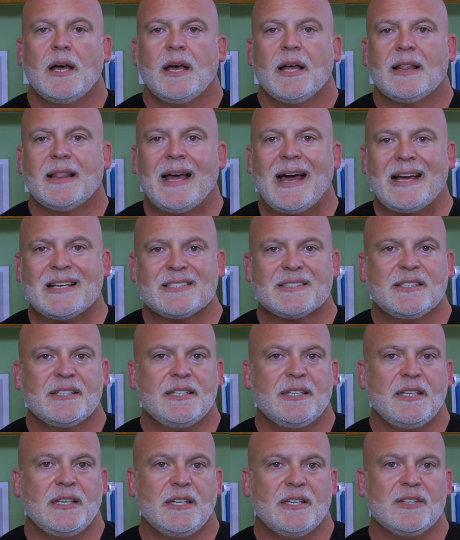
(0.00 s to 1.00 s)

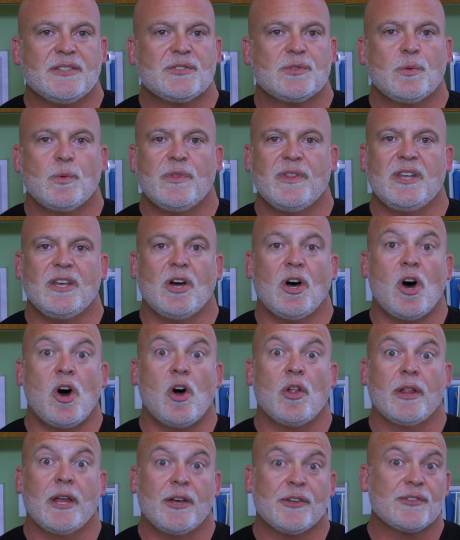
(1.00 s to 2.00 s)
Lastly is the
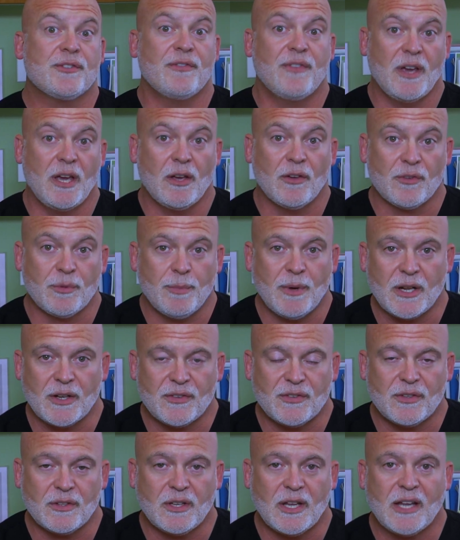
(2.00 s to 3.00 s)
all else fails
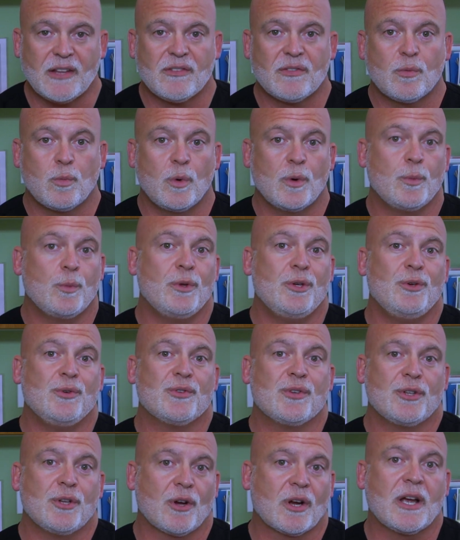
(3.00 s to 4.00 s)
medicine. That's when we use
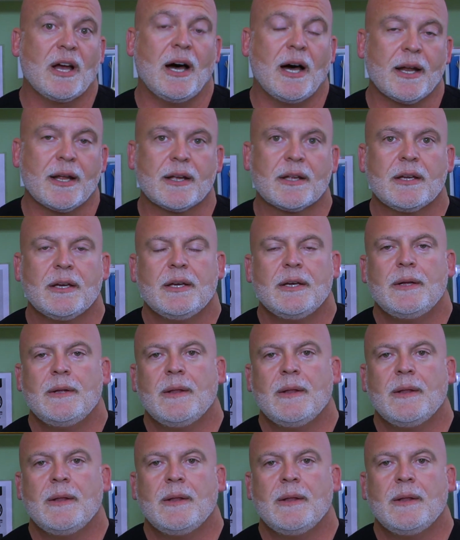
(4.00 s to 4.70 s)
a narcotic.